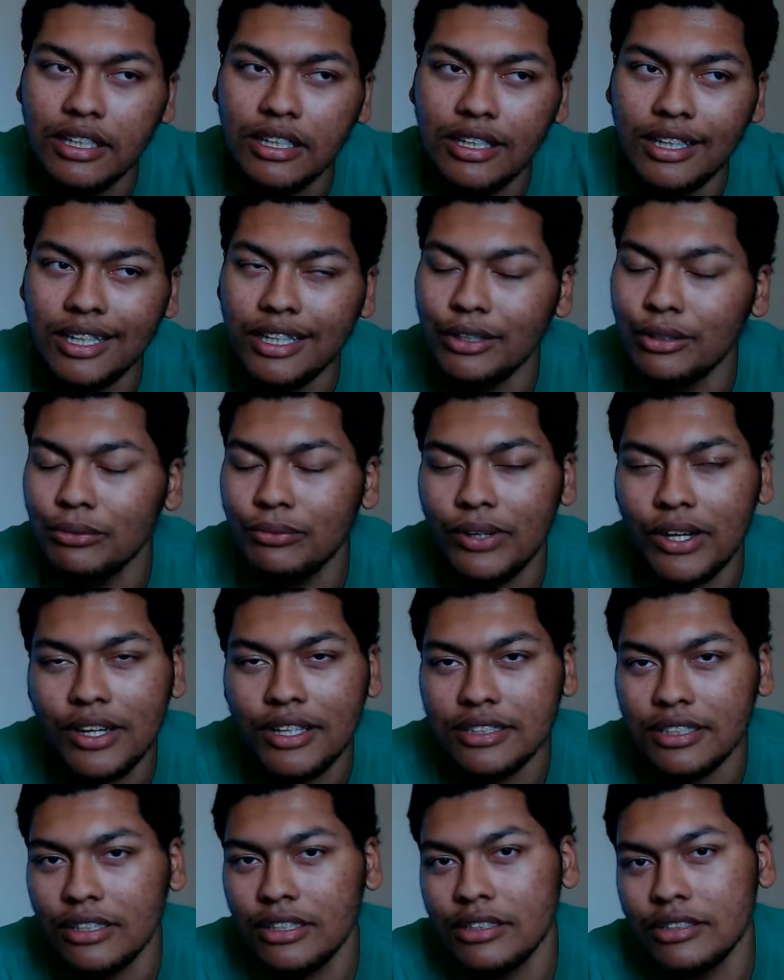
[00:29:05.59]
and
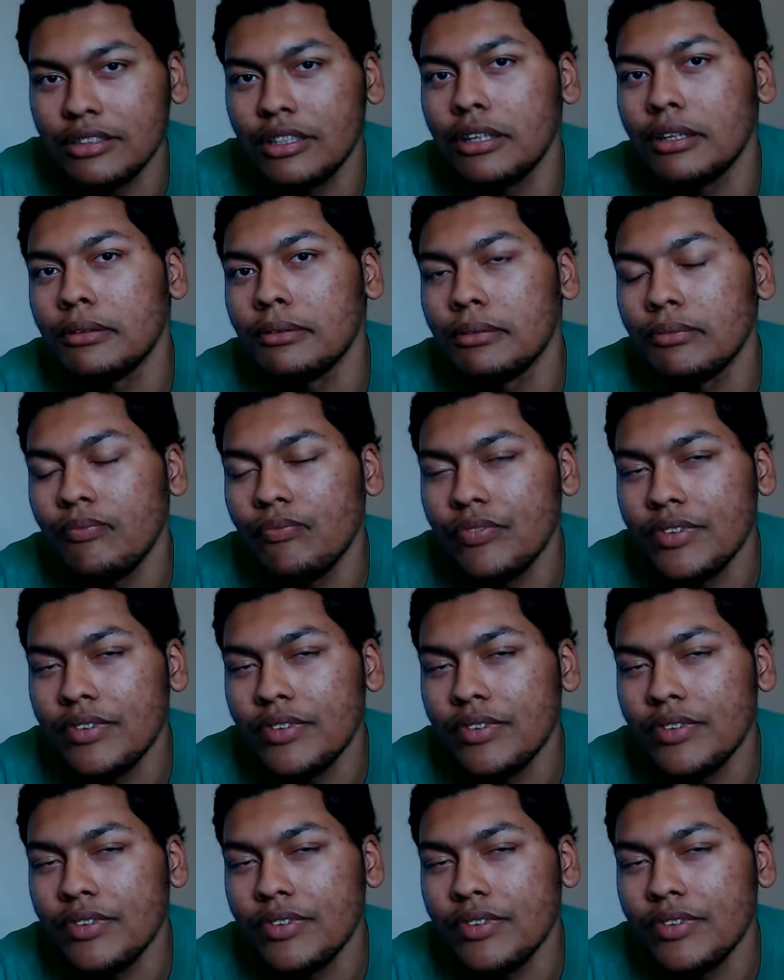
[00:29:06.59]
various other stuff.